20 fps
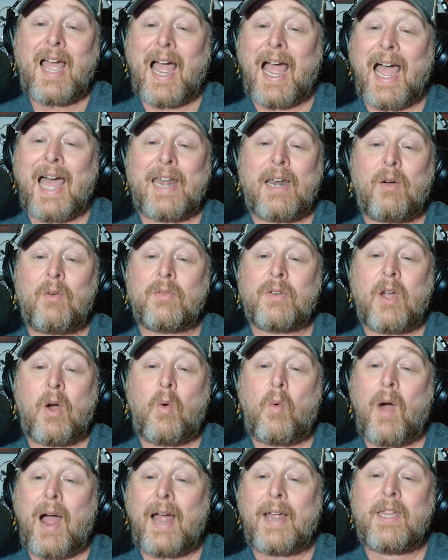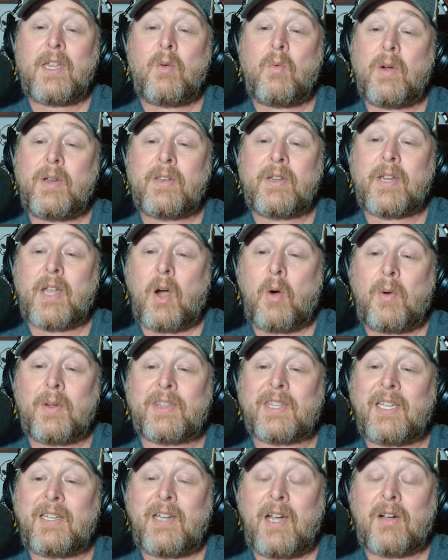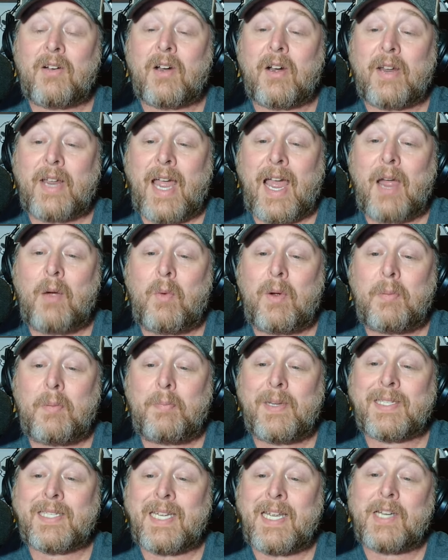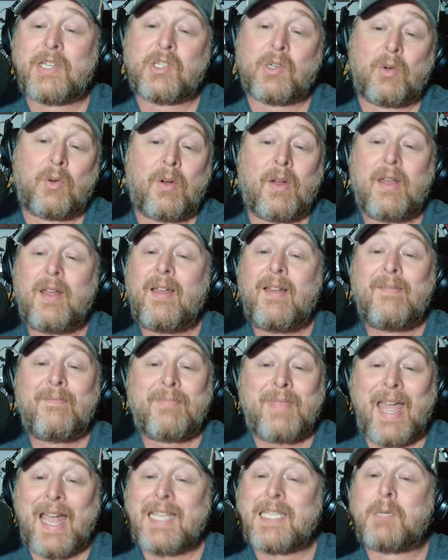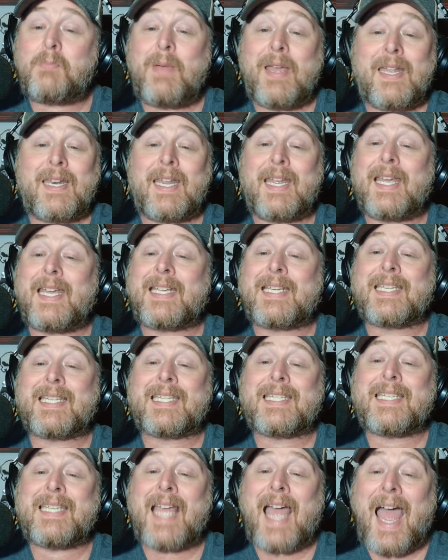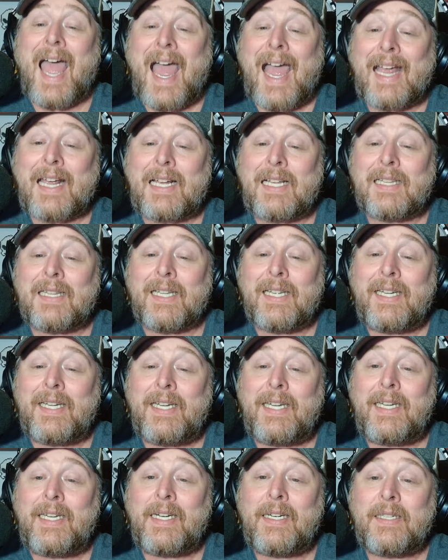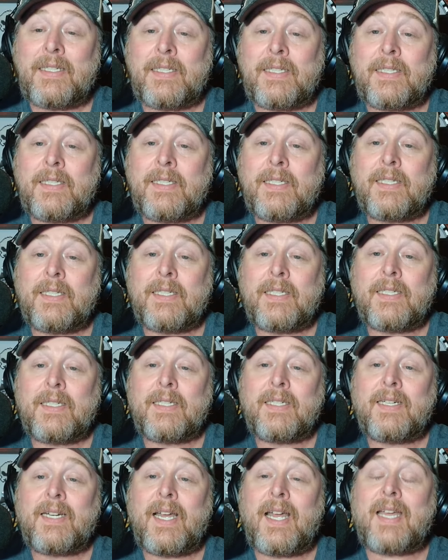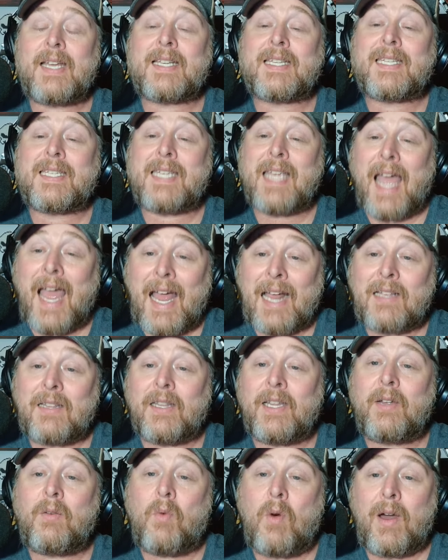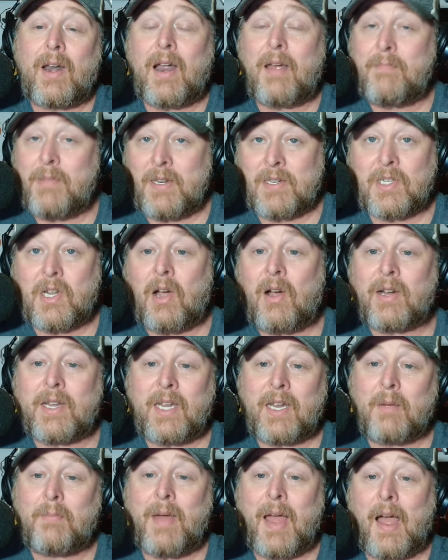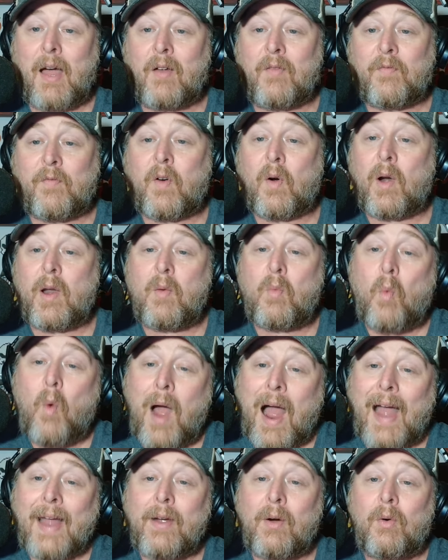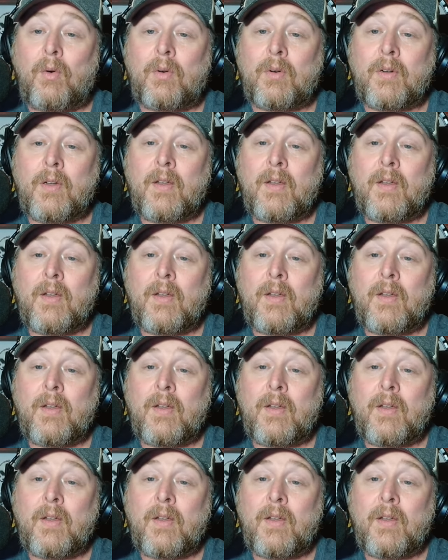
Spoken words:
I don't know why you wouldn't go with the younger guy with potential. That's been exactly what I've been talking about for a while.